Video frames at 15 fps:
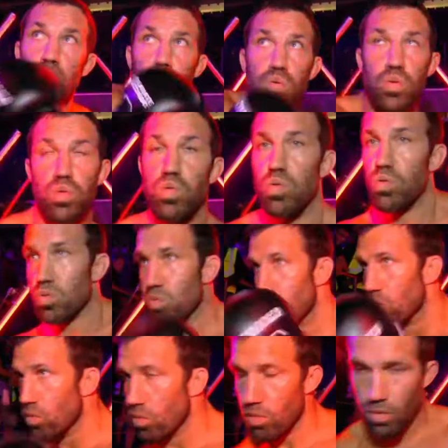just got to,
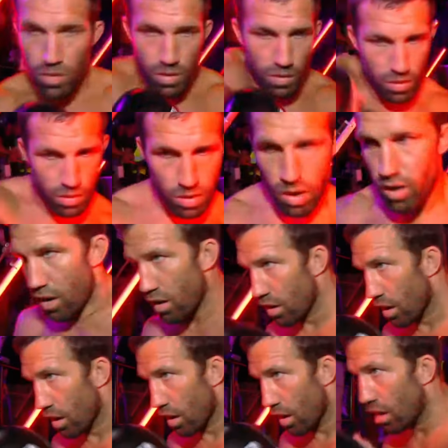you know, stop